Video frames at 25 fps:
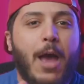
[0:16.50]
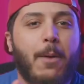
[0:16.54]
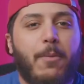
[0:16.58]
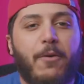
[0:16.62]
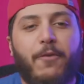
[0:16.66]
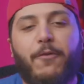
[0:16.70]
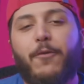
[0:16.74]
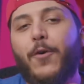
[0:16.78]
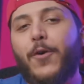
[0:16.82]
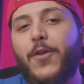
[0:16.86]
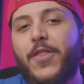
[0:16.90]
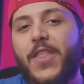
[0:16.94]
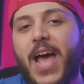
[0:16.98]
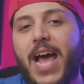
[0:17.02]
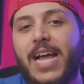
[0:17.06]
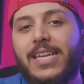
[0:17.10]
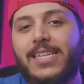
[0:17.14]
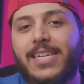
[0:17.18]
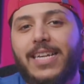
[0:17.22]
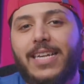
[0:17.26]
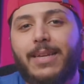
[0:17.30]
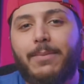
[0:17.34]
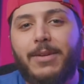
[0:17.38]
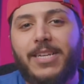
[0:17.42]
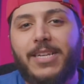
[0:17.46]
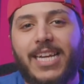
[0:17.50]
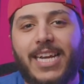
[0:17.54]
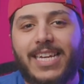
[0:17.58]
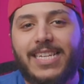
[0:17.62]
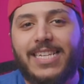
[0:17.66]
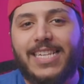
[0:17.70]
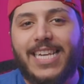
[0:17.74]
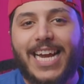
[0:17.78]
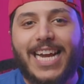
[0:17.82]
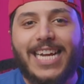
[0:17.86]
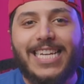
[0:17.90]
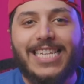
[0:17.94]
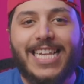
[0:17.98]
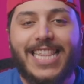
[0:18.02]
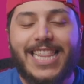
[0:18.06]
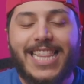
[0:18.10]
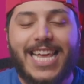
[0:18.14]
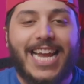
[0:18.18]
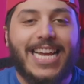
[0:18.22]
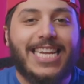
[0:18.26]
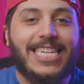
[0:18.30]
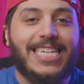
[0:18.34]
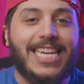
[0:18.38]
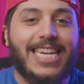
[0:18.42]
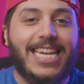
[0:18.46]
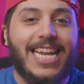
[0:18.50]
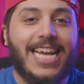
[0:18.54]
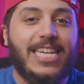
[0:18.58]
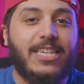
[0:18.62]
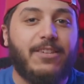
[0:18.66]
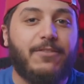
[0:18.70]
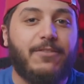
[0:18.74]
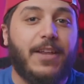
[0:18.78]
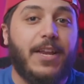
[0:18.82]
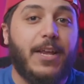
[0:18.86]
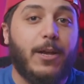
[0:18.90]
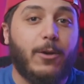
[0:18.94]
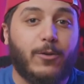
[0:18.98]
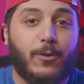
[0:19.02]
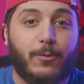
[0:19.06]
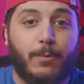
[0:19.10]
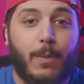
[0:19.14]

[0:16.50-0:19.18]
Before that, let me take a second to thank today's video